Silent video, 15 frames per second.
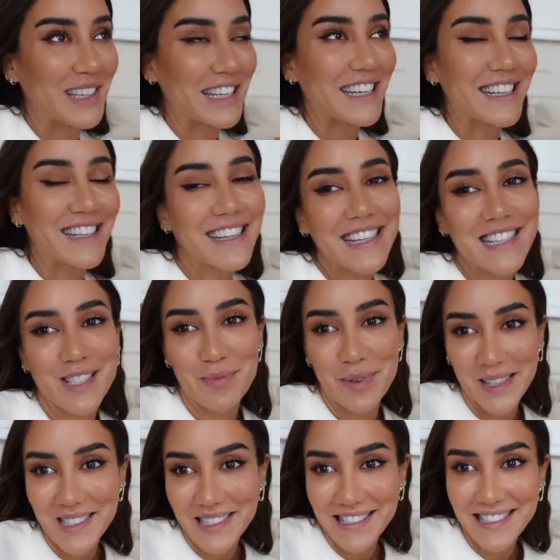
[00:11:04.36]
be in his
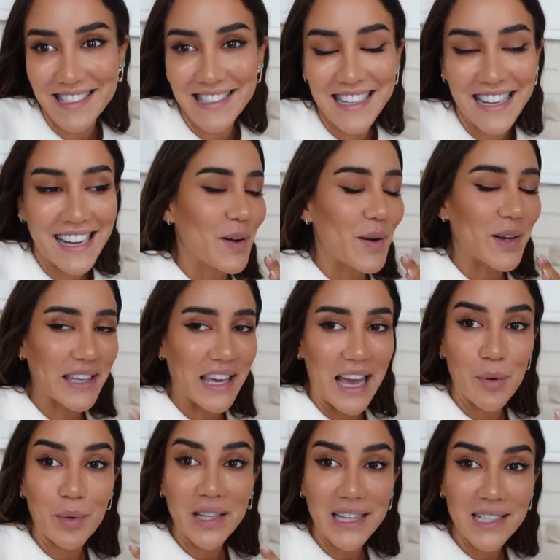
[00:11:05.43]
presence. Okay,
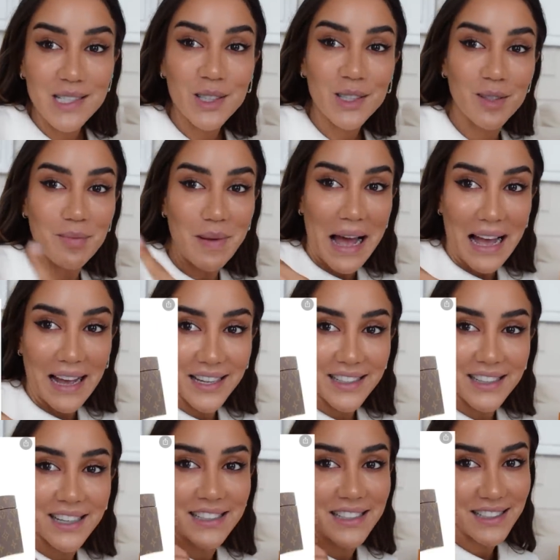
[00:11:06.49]
I will insert the
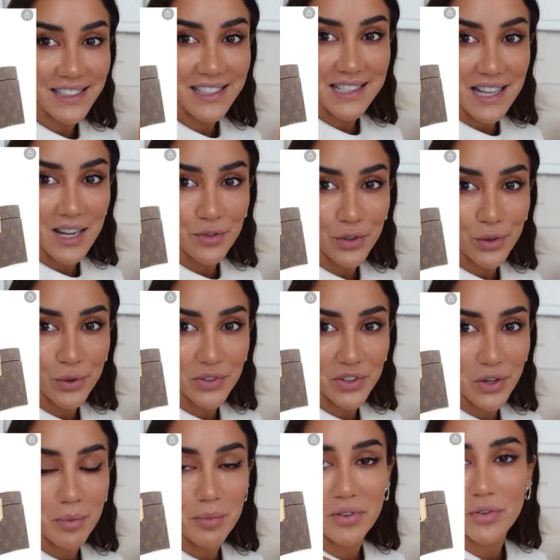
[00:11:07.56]
bag that he's done for Louis
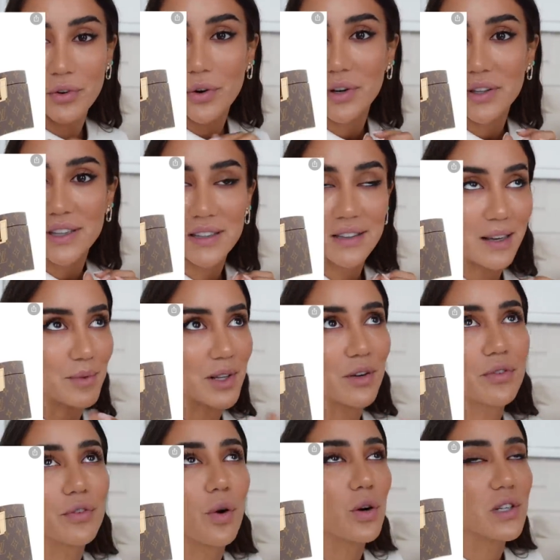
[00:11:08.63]
Vuitton before. I mean,
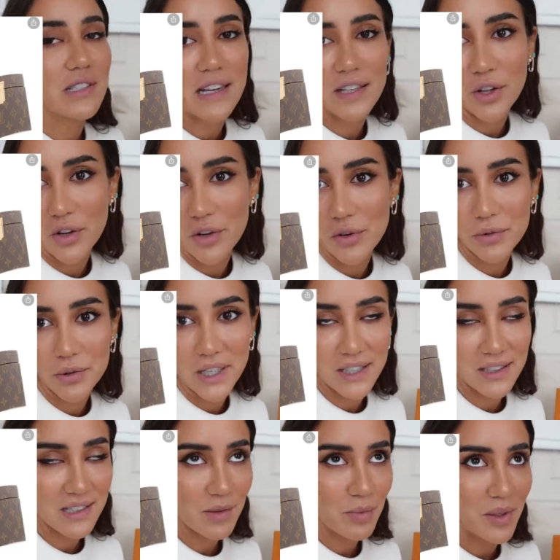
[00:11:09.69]
of course I don't own
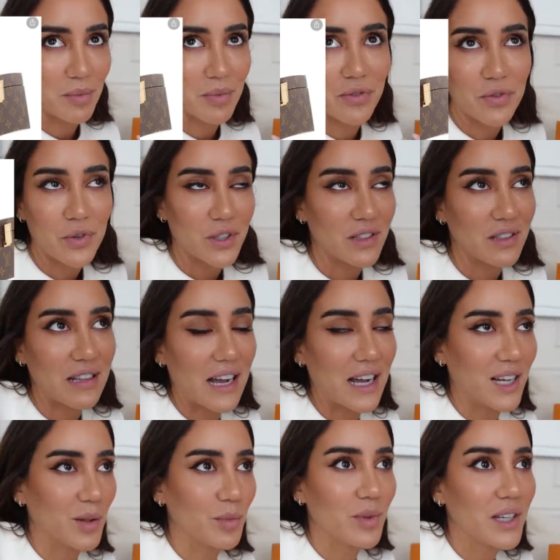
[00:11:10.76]
it. It's been before the
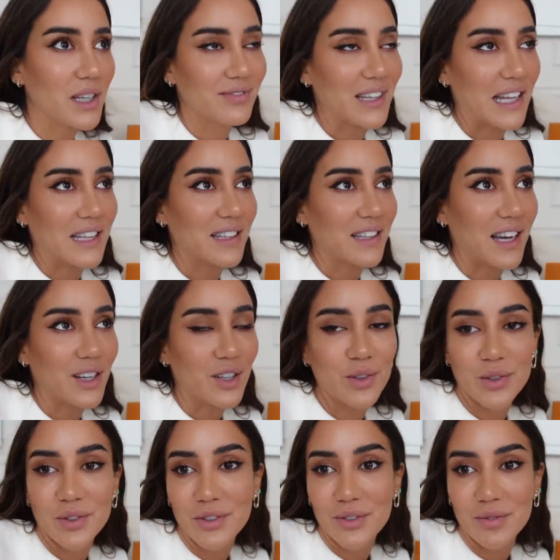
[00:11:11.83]
time that I
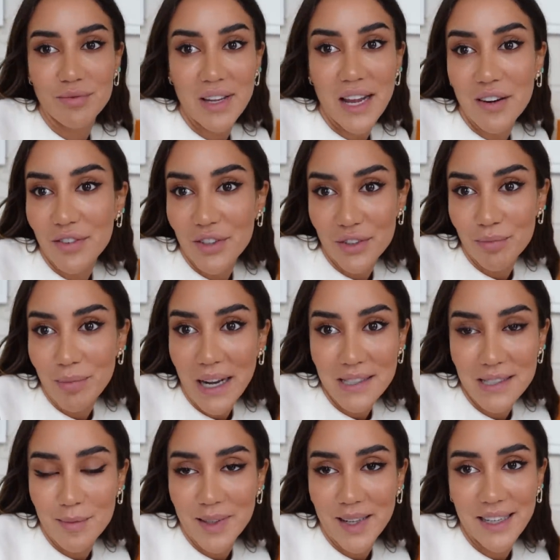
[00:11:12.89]
could ever buy
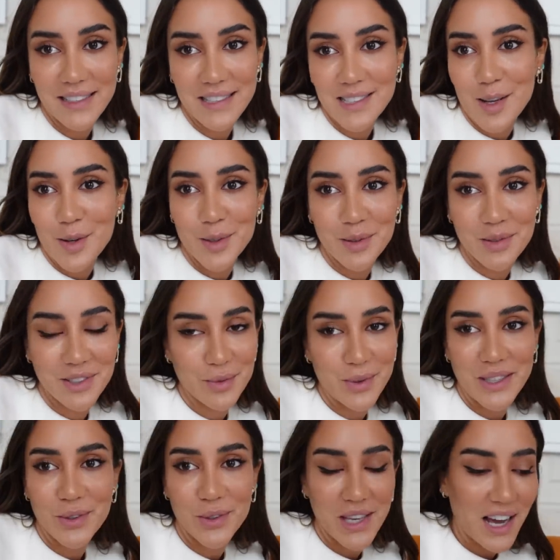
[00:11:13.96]
something like this. I was
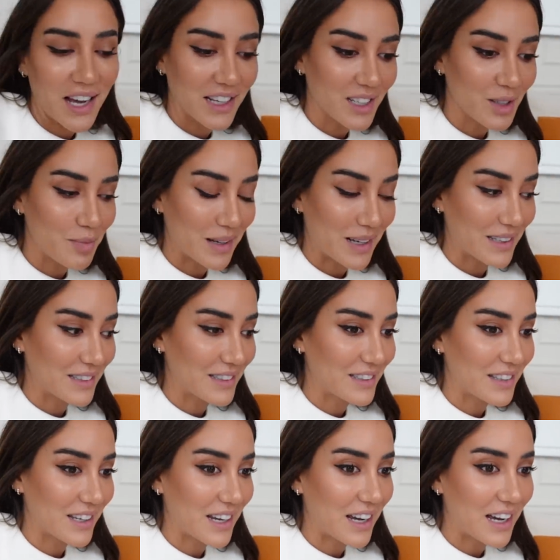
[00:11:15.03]
way too young,
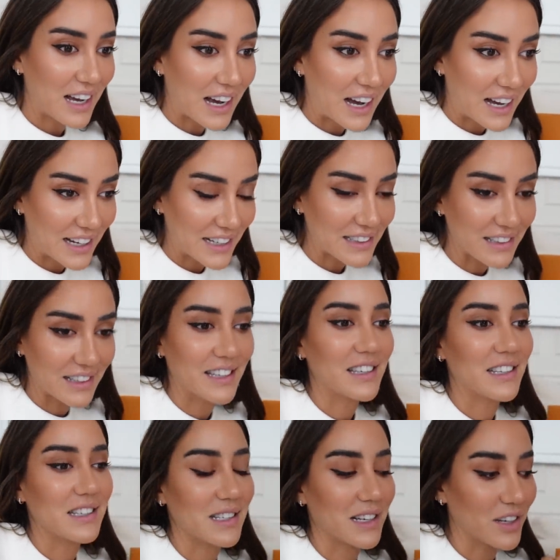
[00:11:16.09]
but I think
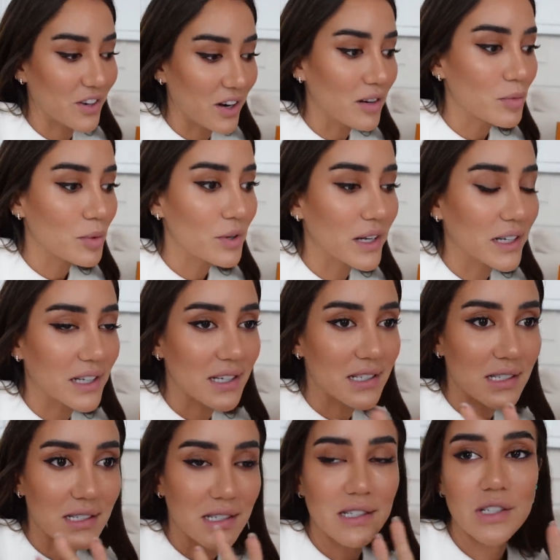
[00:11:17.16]
he's incredible, and his